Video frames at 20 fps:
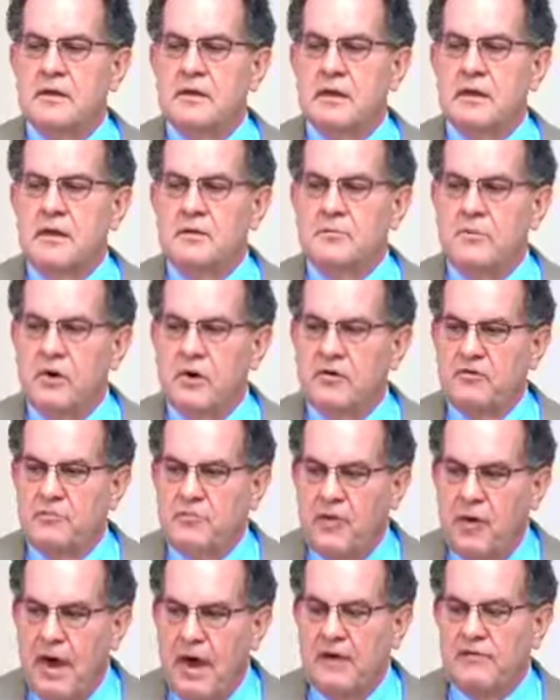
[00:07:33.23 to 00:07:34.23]
in the book
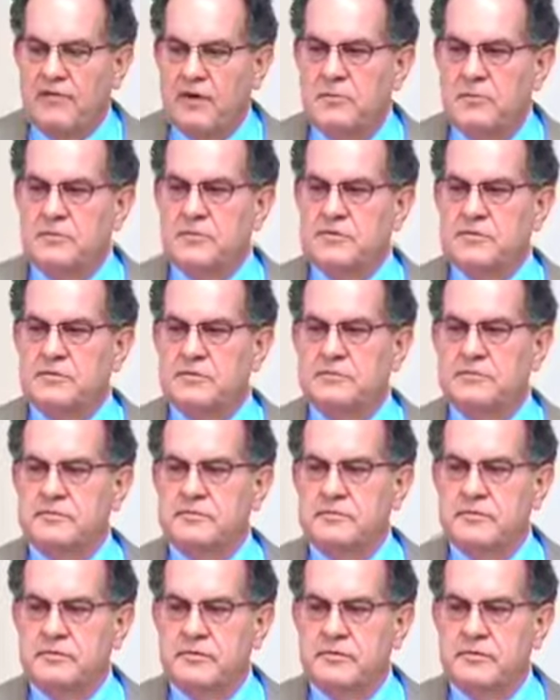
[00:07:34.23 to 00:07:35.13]
of Proverbs.